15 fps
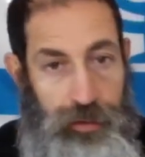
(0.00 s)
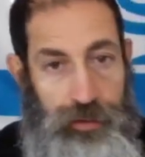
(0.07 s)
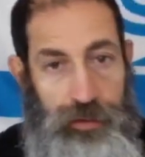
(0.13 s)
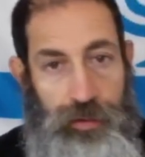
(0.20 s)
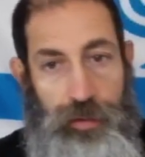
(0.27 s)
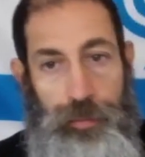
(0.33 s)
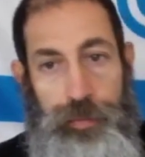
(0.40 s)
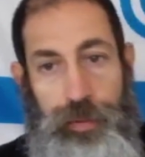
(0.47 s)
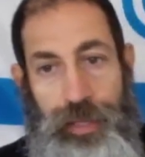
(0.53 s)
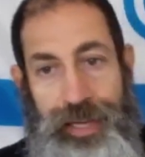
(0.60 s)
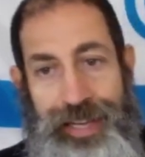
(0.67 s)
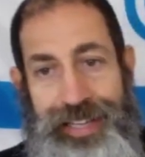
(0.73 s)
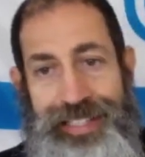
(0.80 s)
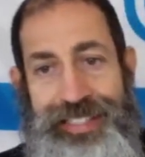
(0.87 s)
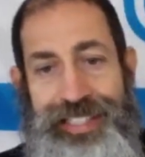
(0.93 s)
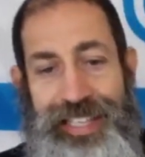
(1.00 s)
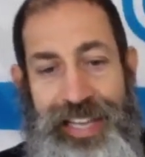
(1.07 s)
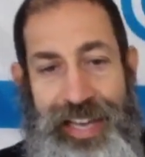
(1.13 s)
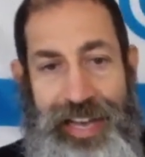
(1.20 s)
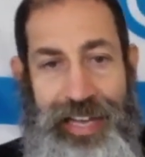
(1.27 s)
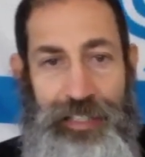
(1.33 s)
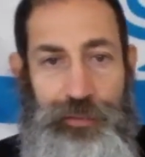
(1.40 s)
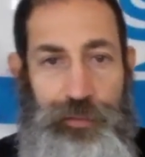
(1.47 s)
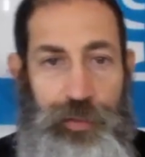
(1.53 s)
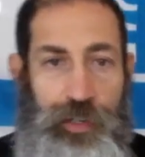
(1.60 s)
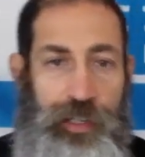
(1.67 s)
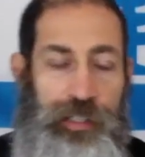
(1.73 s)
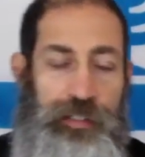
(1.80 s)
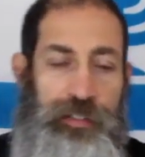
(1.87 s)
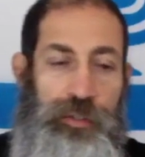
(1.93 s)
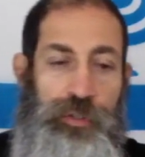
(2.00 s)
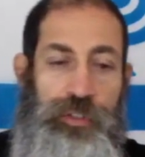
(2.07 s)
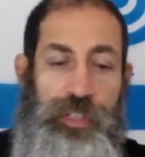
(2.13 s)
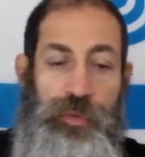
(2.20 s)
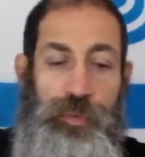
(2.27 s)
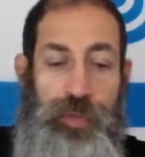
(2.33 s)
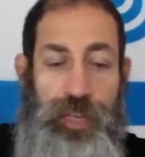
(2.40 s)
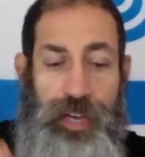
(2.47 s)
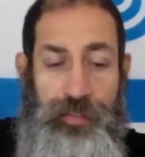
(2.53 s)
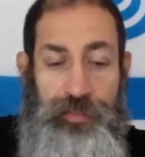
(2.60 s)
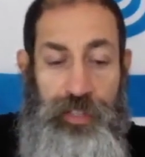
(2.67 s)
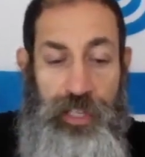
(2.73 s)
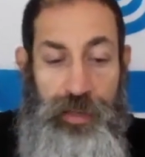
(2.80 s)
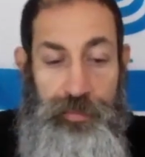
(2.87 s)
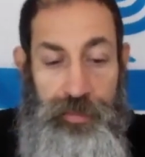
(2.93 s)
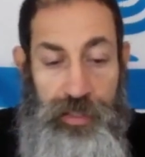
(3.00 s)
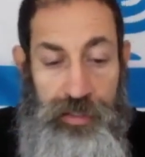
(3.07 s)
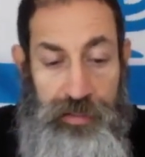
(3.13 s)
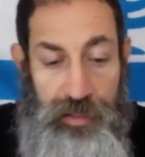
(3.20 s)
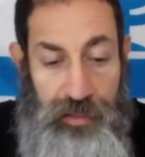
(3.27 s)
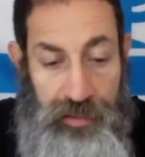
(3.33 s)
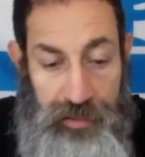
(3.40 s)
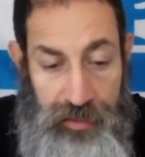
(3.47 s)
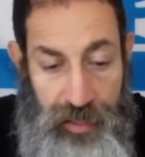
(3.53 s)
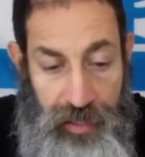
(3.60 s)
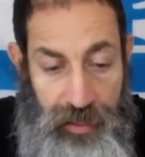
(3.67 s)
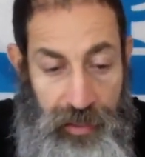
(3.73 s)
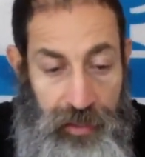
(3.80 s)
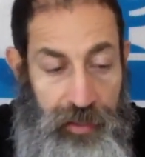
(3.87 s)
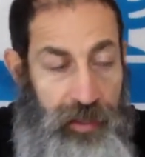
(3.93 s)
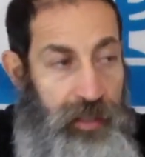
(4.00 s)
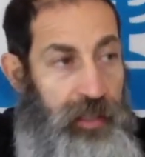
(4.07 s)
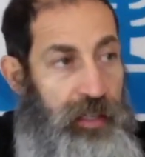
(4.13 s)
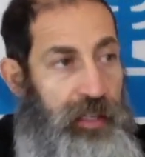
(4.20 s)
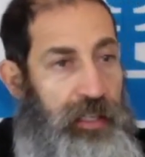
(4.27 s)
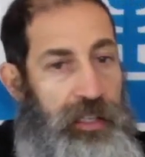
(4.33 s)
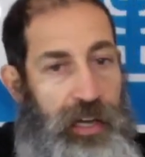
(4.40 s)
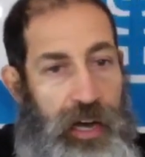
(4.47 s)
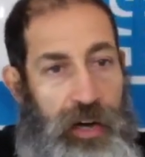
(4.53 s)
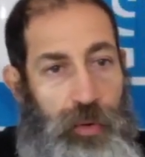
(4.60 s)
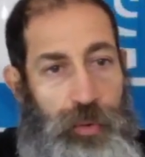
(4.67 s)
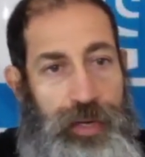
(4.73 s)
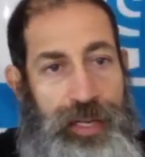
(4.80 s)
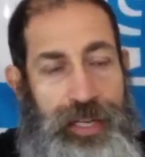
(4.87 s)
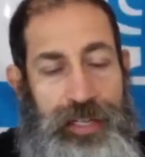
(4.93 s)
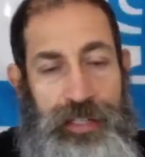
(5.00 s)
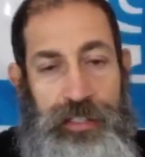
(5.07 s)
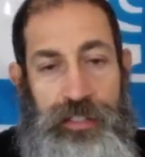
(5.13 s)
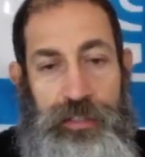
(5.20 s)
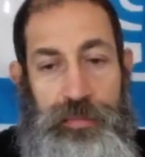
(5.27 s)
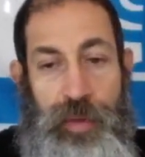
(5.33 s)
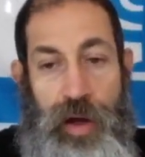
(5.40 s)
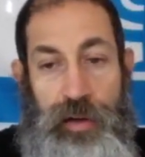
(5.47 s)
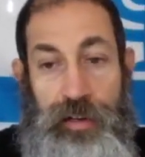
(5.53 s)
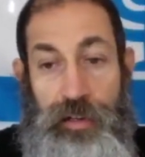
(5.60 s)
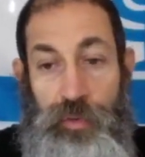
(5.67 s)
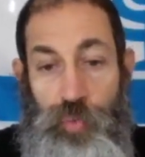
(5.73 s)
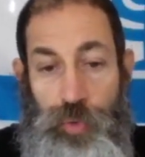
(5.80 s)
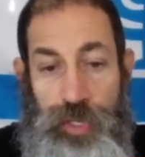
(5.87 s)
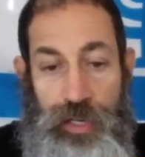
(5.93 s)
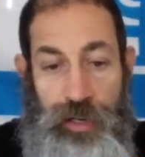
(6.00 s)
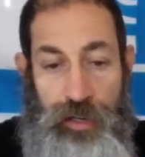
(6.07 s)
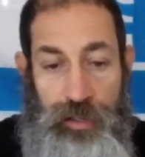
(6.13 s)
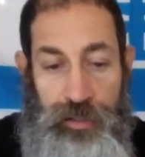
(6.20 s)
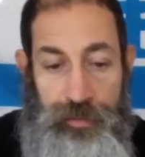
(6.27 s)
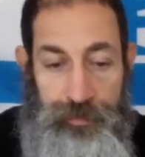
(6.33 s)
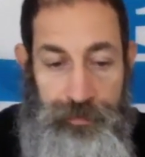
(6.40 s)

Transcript: So the plans he has for us. You see, we have to come to this understanding. Yahweh is smarter than we are.